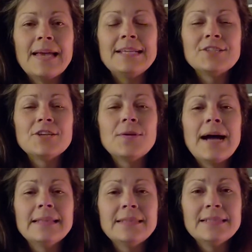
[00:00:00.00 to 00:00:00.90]
And so
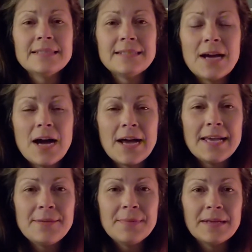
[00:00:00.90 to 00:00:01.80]
at this
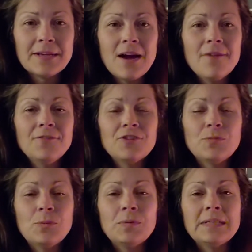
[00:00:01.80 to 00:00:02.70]
time, in a
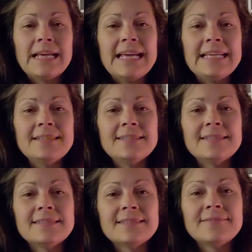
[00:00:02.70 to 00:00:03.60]
comfortable
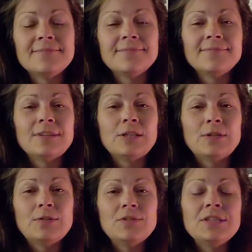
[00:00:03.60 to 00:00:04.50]
place,
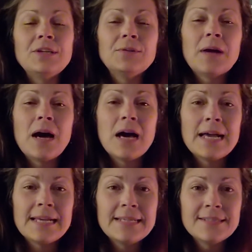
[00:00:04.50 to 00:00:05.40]
closing your
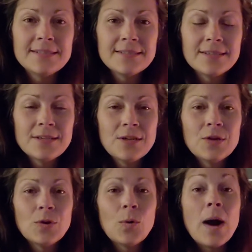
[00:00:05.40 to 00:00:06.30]
eyes,
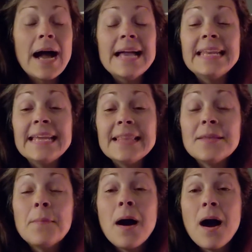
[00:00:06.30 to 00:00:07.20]
quieting the
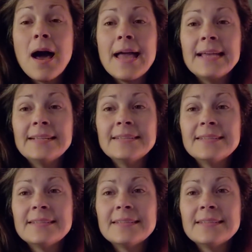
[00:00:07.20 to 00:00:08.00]
mind,